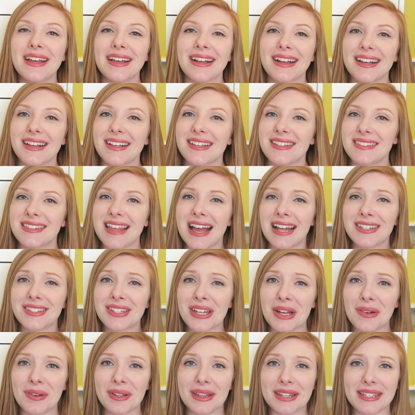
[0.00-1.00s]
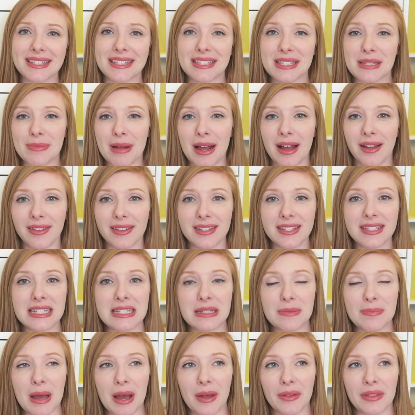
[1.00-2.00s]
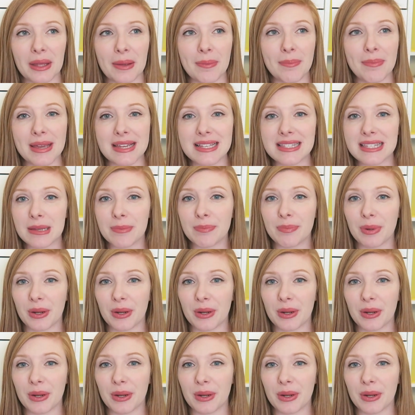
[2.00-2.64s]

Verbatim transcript: because that's not what this is about this is about the amazing